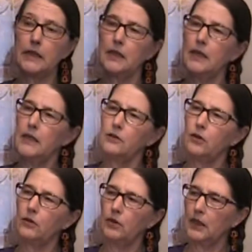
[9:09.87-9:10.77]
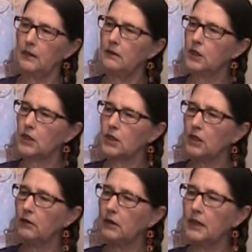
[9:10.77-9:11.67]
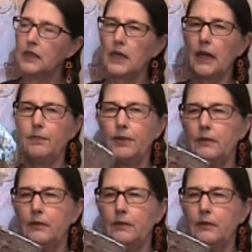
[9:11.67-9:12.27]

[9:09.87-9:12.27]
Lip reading: So you want to just thoroughly tape.